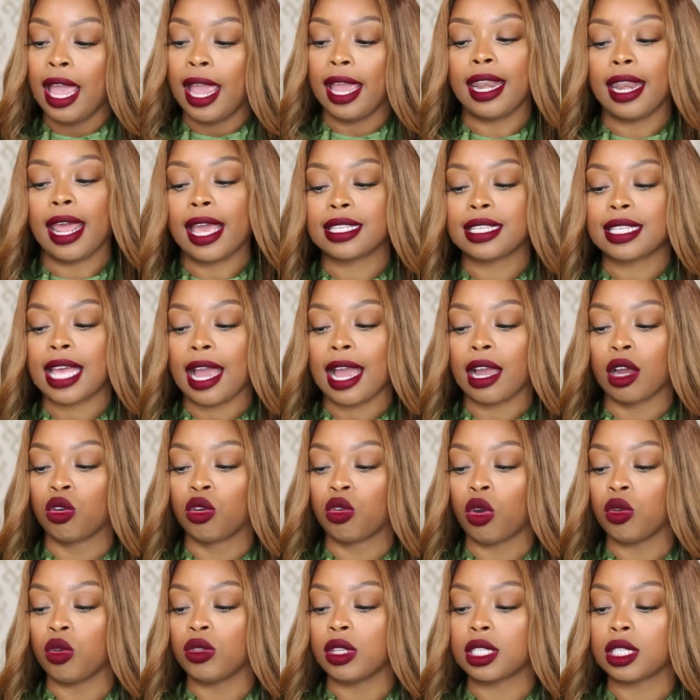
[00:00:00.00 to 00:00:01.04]
And as I
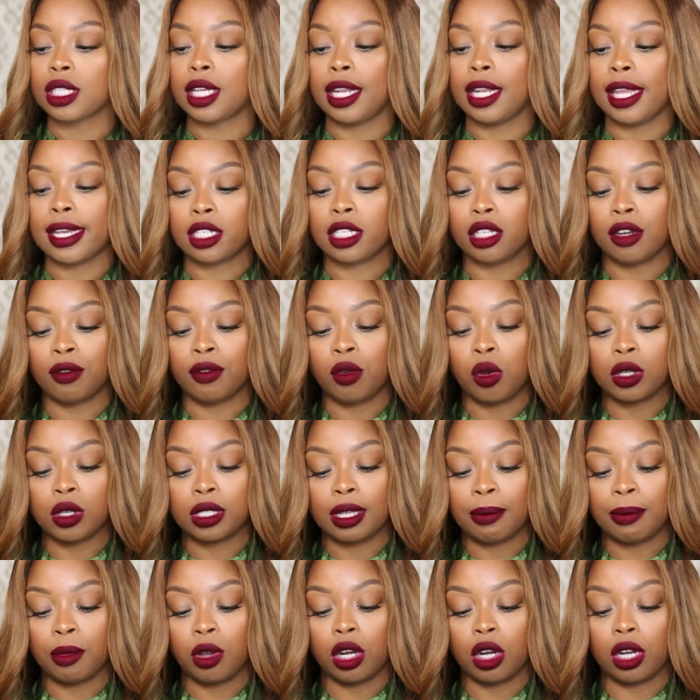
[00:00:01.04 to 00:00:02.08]
grow this collection, of
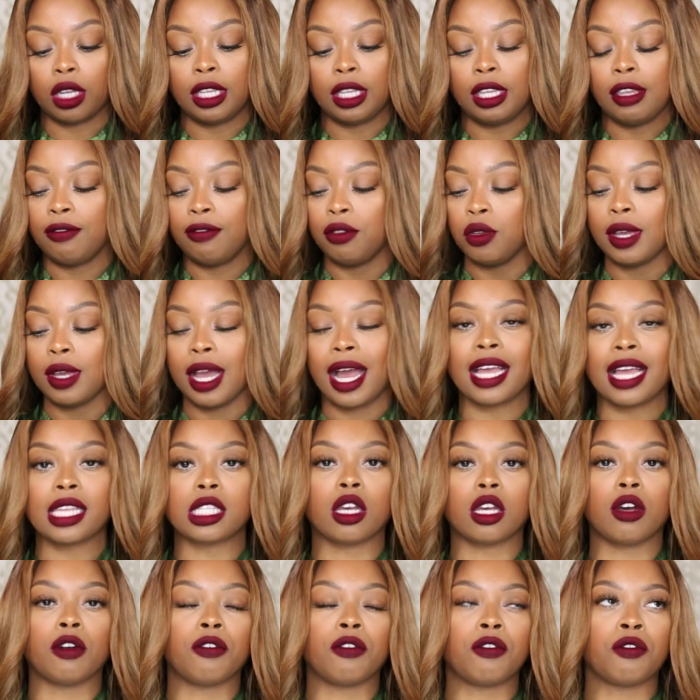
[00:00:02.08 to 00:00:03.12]
course, I'm going to give you
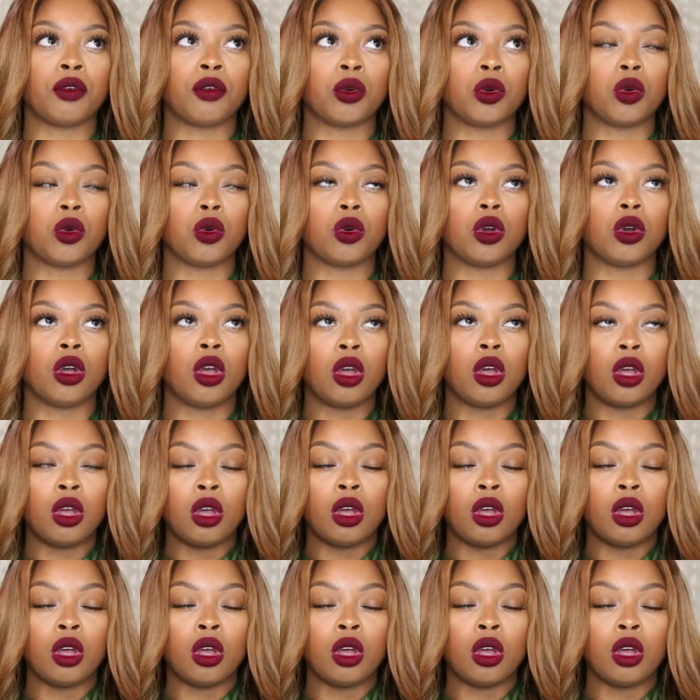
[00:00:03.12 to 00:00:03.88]
guys a full...